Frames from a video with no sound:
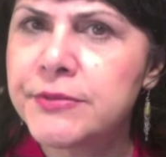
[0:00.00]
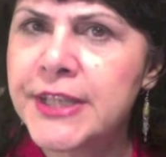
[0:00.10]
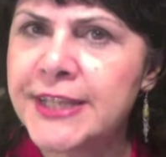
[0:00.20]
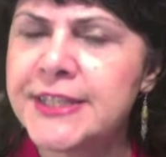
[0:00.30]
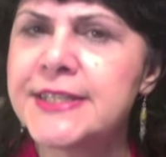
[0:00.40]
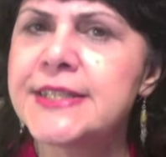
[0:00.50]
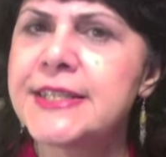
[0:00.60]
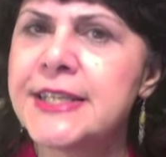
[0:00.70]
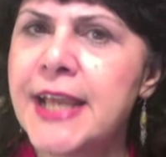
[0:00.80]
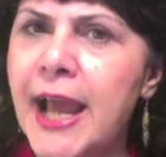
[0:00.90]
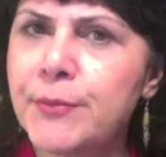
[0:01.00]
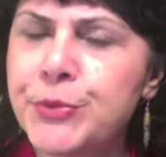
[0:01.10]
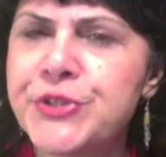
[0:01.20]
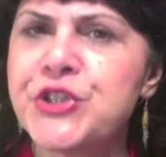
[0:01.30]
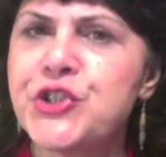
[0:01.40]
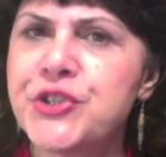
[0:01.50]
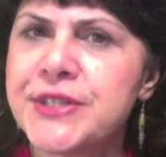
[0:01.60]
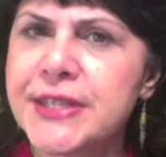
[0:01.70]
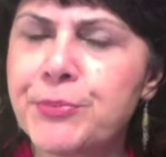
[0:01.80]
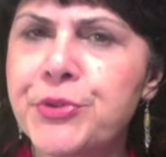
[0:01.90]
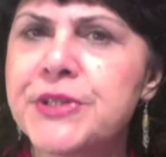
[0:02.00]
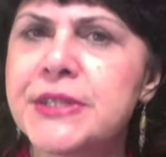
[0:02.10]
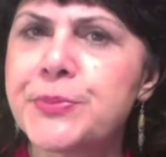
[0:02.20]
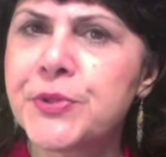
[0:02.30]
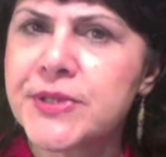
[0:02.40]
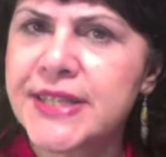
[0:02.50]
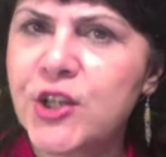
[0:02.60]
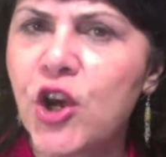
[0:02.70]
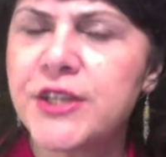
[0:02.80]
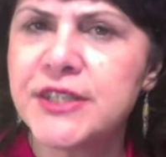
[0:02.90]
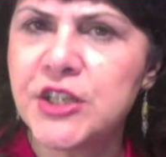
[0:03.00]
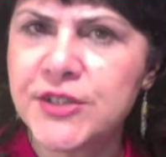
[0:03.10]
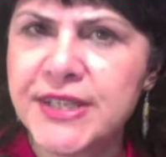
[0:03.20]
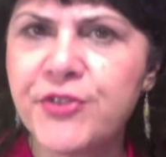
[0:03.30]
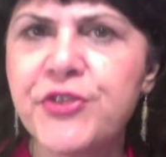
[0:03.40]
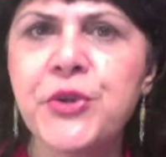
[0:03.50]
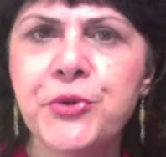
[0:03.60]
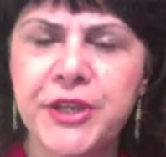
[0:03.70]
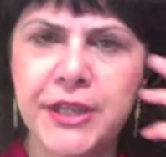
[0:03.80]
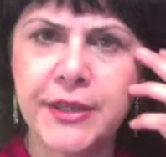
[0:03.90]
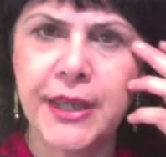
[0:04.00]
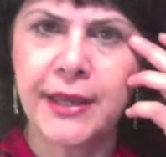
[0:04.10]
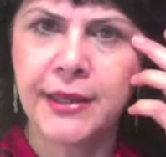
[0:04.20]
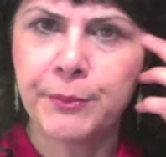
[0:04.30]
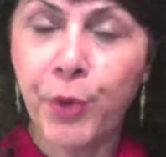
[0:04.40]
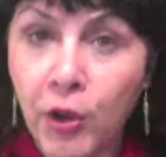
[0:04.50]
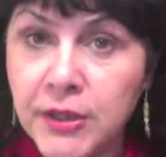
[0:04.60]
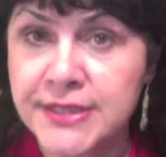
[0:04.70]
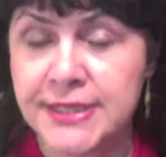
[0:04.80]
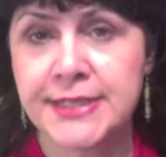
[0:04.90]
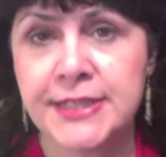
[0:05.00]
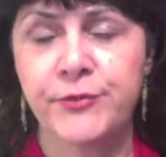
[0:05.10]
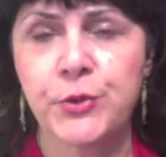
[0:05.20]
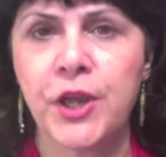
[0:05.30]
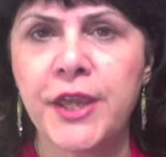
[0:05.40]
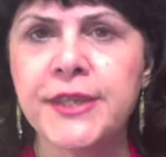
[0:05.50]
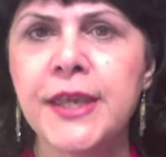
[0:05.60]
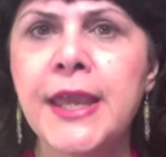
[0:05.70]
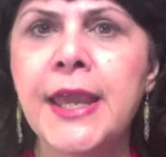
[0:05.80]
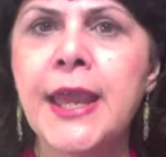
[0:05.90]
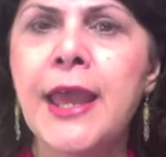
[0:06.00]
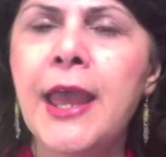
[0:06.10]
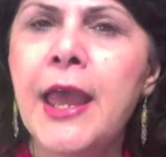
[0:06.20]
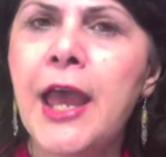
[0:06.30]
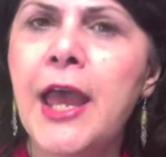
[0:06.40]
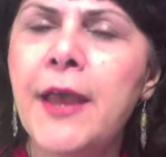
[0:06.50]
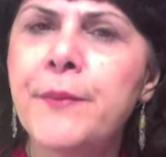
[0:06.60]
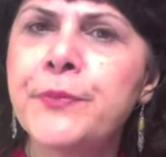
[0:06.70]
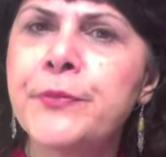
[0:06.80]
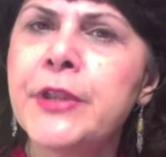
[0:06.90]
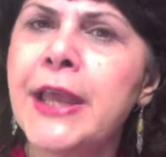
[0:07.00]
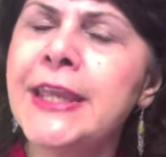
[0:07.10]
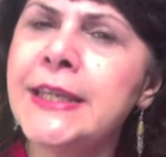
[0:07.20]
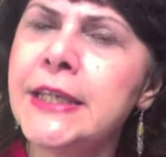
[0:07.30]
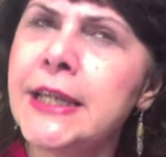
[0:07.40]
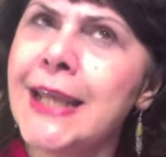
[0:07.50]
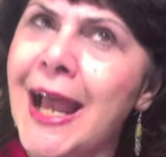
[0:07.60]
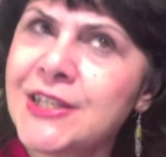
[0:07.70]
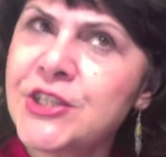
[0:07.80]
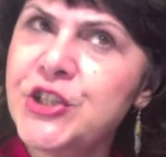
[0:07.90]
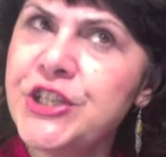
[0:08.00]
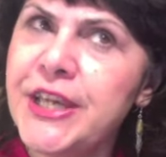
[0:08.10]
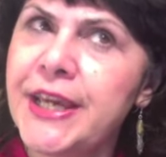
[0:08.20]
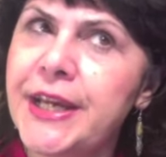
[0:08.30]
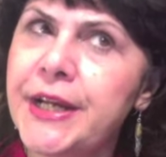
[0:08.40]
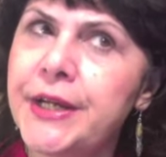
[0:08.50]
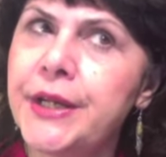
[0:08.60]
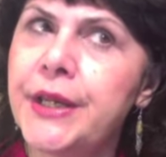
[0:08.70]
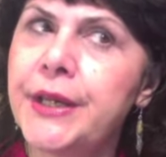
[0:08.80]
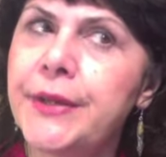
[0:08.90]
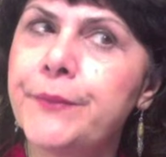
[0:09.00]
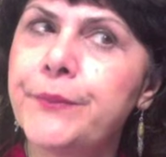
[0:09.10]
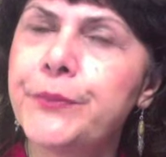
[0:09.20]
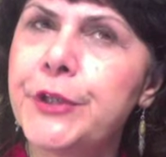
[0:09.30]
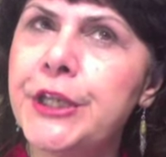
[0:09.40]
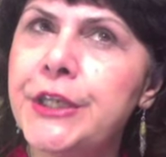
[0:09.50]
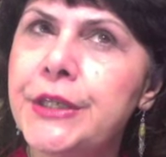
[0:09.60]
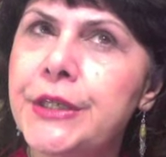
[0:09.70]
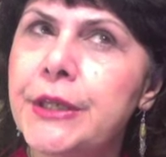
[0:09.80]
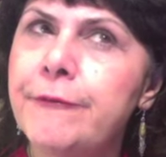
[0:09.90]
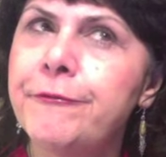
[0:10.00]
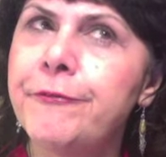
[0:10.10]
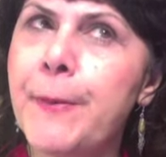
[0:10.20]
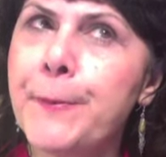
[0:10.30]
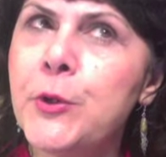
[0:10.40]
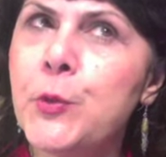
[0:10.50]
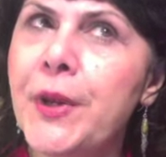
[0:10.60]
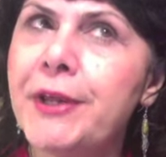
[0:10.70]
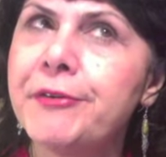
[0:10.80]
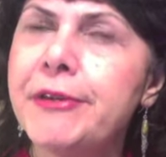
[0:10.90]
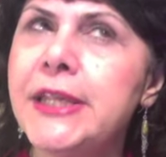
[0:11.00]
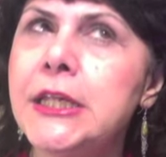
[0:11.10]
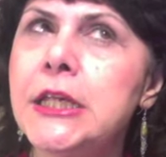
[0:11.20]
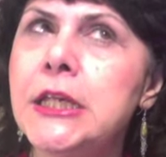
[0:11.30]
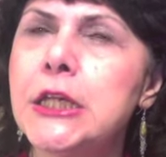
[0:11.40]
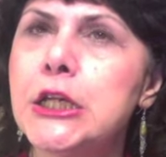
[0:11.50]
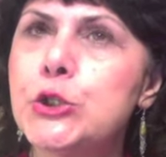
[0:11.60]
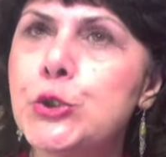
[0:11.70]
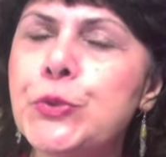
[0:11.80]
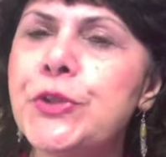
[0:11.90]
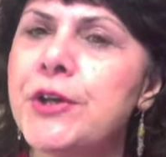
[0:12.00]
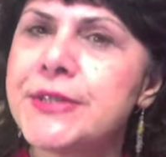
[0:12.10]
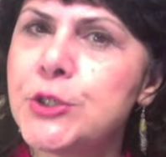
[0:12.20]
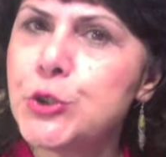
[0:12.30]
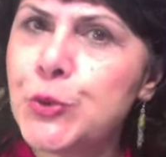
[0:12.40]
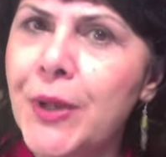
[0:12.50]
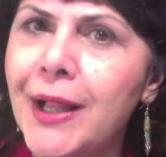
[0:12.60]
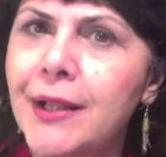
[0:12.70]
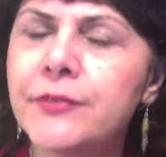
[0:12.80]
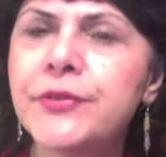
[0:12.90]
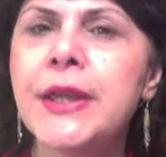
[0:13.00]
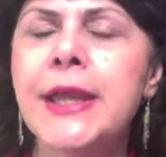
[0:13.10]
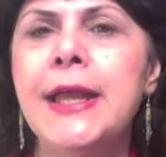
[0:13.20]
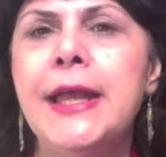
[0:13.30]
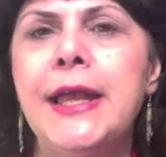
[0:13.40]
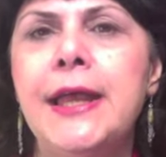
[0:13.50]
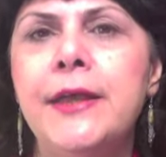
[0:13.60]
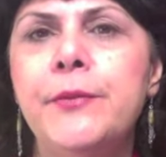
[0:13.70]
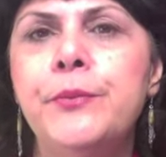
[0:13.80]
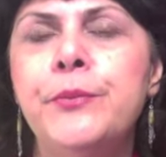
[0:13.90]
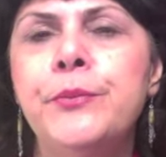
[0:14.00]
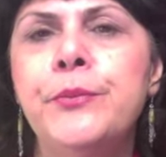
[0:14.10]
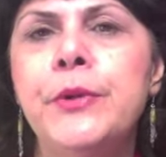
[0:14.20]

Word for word: tendency and positions and principles and ideas and theory uh, and politics, if you like. Um, in last year, um, in February 2012, um,